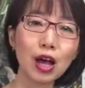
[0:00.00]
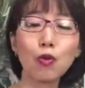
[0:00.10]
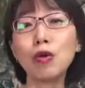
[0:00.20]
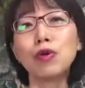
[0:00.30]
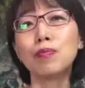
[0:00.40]

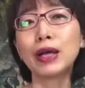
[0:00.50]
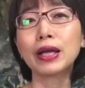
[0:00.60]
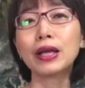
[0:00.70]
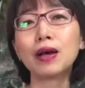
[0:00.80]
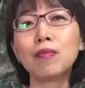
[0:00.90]
What will make
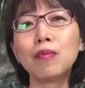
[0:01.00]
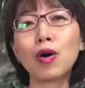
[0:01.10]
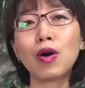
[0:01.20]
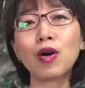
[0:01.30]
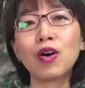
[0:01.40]
it a
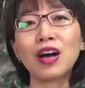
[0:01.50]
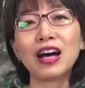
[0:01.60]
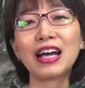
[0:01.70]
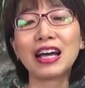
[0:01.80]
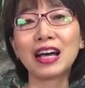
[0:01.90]
more,
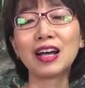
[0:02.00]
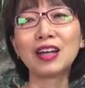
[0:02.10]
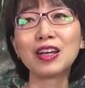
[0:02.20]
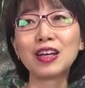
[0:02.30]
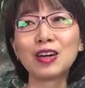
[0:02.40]

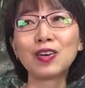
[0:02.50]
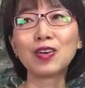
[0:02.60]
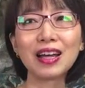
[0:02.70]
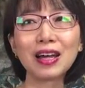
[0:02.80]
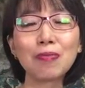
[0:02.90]

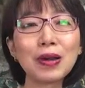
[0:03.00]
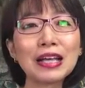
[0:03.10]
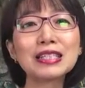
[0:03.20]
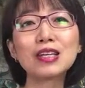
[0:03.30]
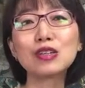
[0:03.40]
a
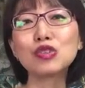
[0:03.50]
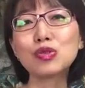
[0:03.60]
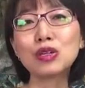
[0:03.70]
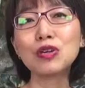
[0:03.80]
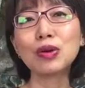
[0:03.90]
place that you
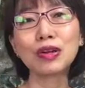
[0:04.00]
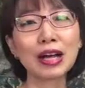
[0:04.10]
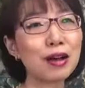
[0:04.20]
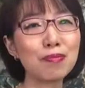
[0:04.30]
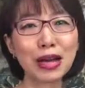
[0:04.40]
truly want to
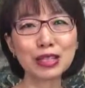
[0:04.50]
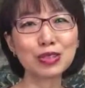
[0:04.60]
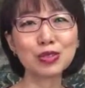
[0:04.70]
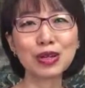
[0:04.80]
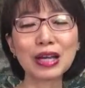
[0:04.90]
come back
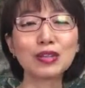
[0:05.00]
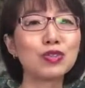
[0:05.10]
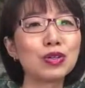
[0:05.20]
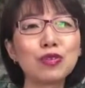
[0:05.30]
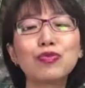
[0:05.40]
to and you
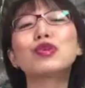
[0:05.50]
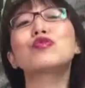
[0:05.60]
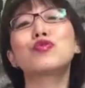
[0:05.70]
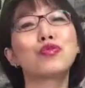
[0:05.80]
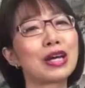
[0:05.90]
truly
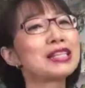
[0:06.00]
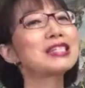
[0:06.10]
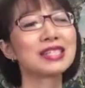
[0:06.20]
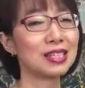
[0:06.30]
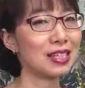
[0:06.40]
feel
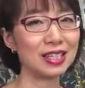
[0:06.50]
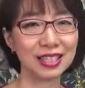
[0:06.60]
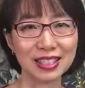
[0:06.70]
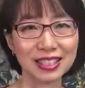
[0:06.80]
rested in?